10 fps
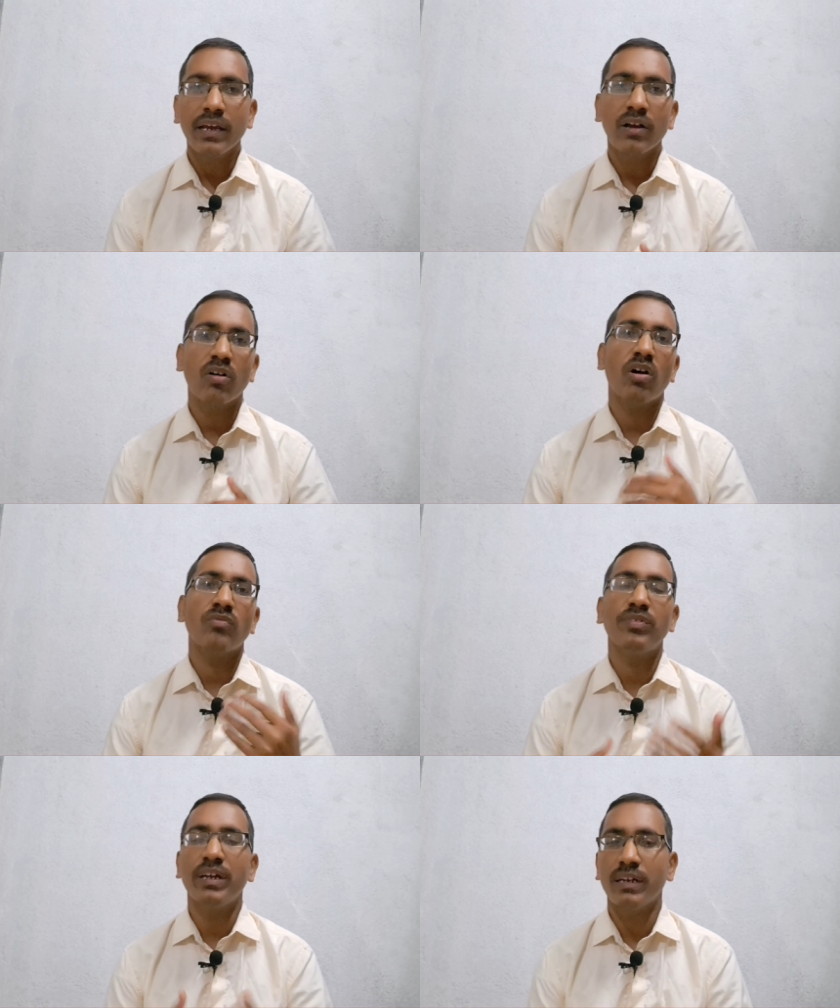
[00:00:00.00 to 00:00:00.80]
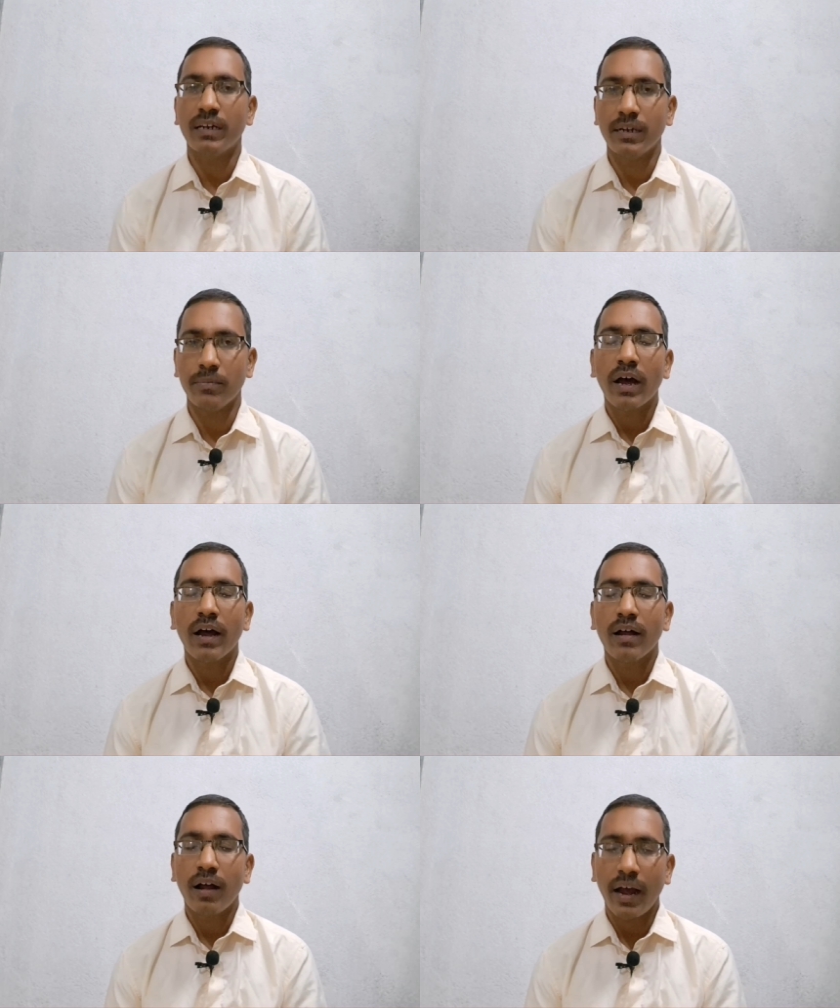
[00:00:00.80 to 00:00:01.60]
confidently.
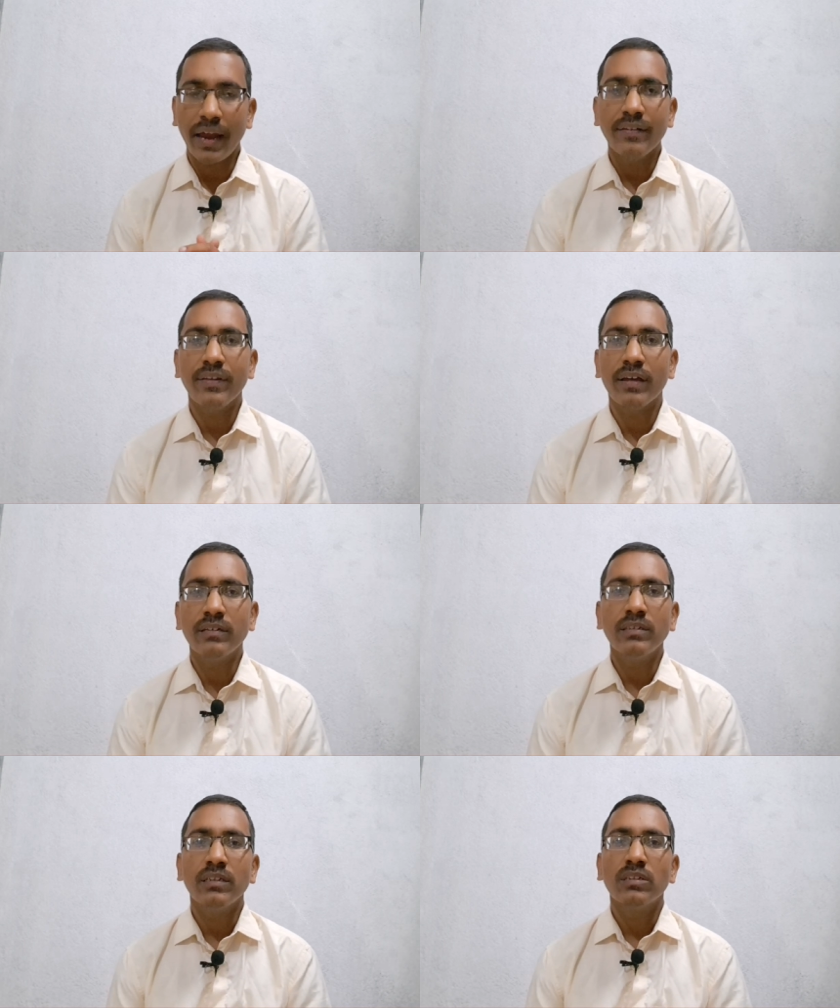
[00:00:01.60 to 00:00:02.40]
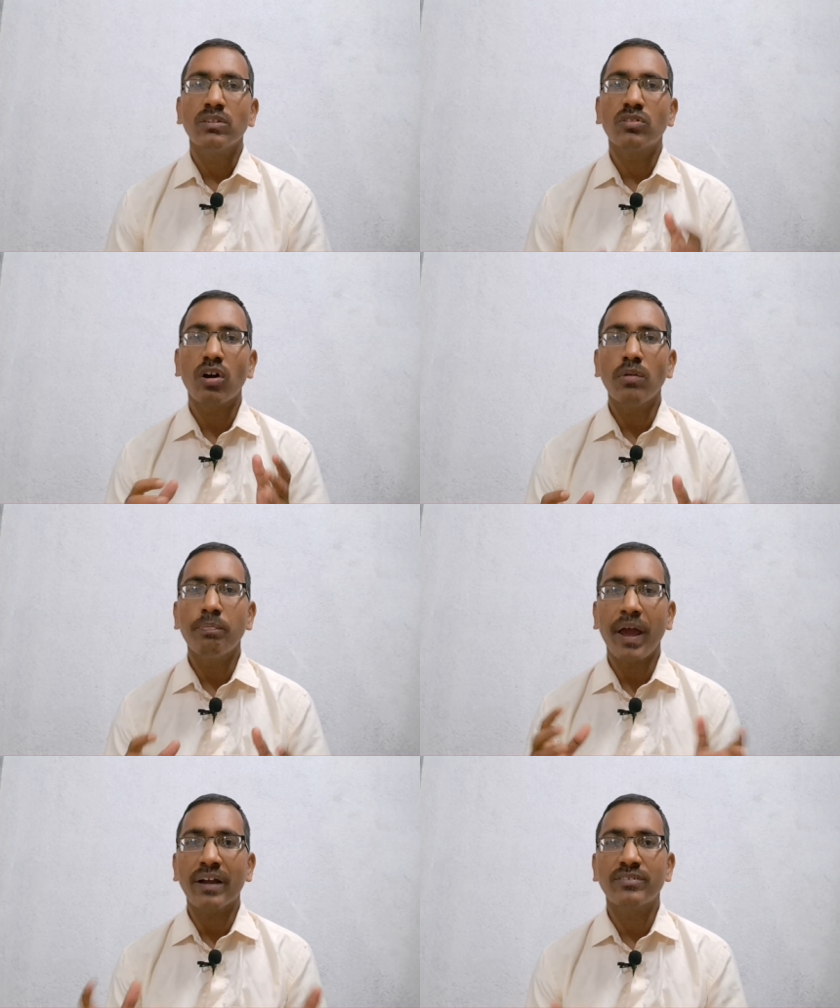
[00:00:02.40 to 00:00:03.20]
And then third
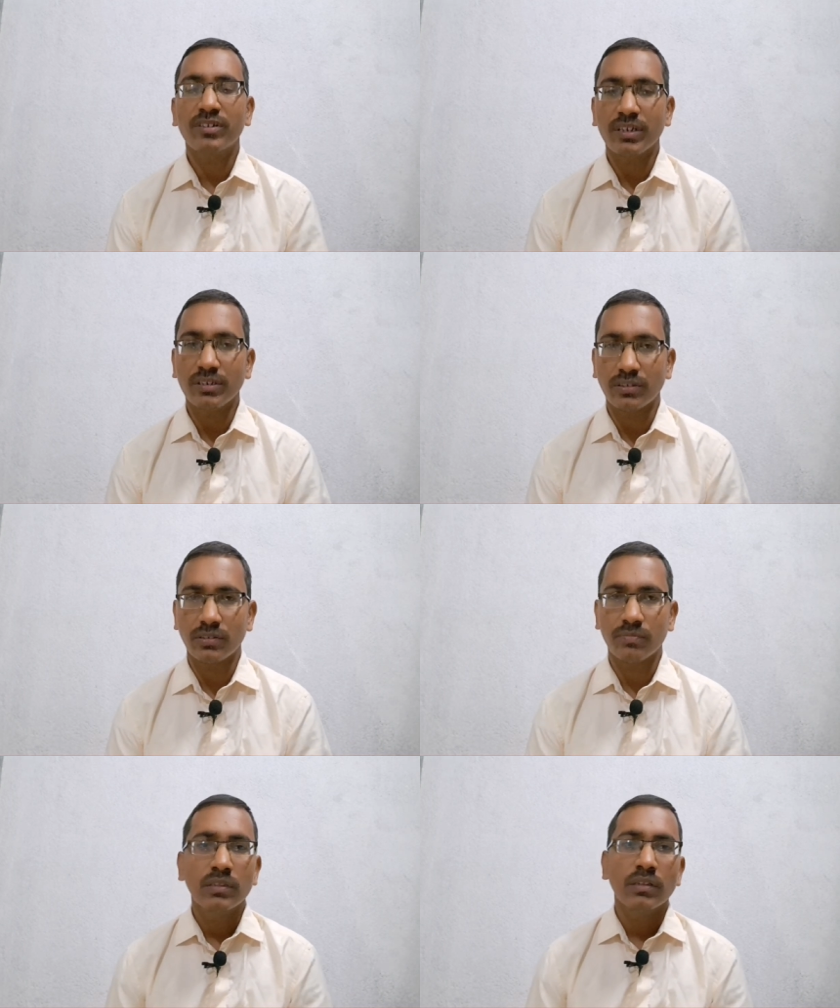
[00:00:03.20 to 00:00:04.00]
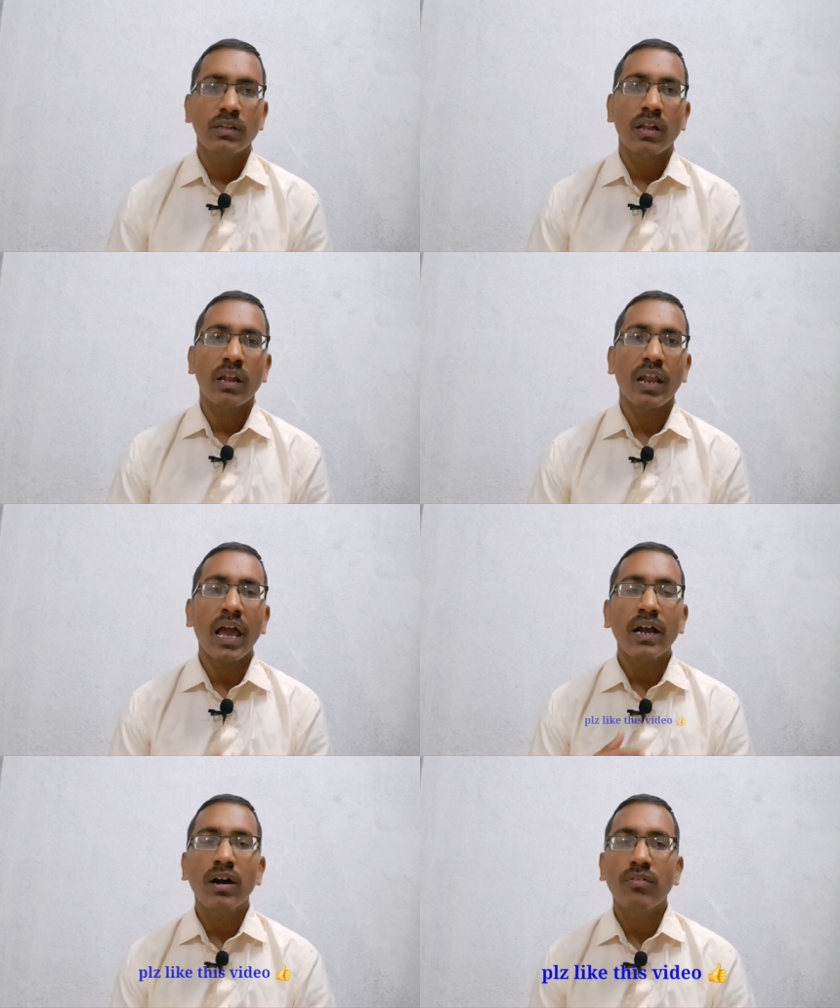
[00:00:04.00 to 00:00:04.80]
factor is lack
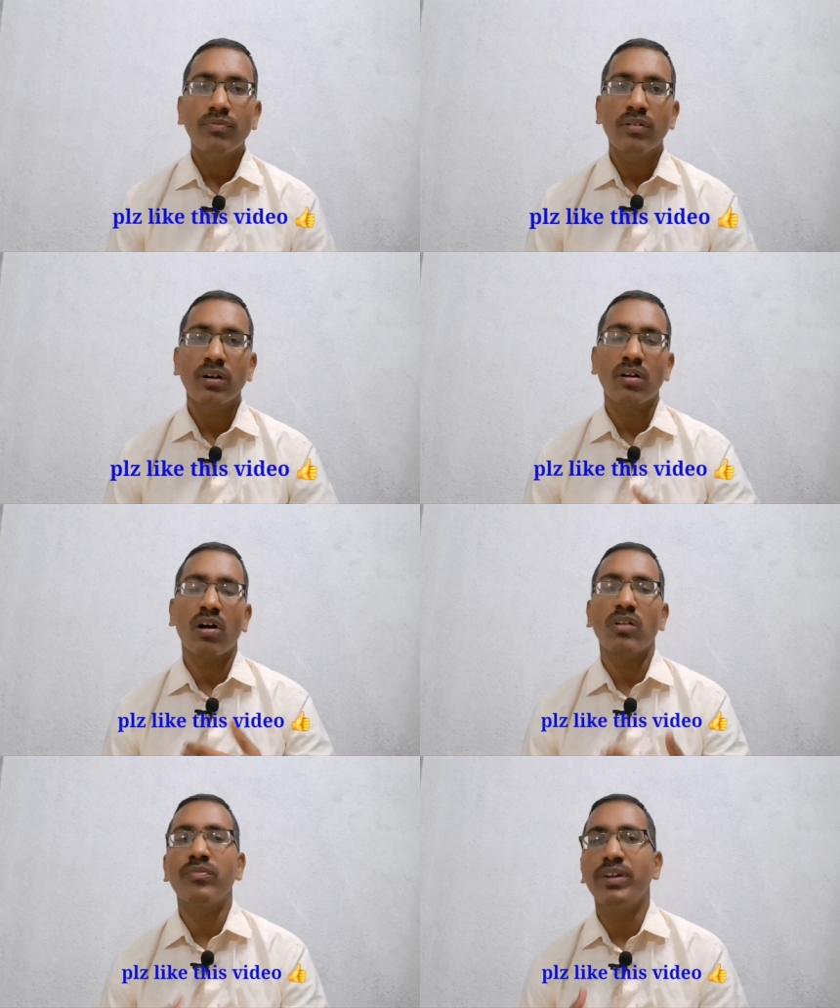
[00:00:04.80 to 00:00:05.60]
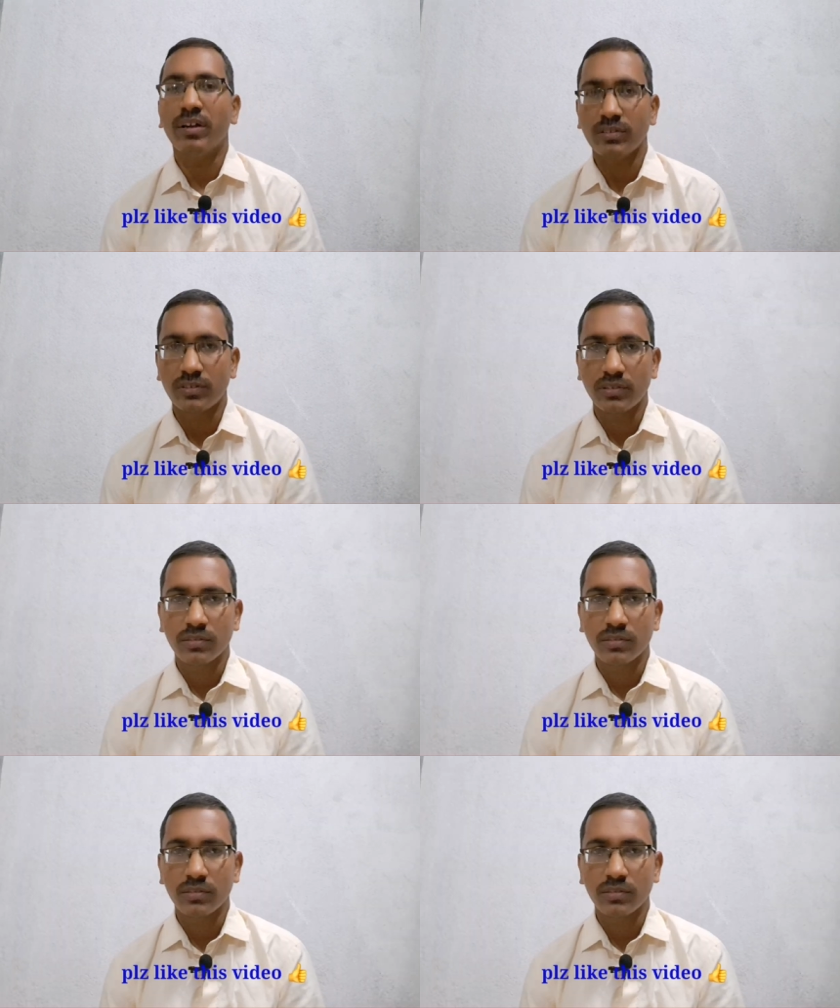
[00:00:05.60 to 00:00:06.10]
of confidence.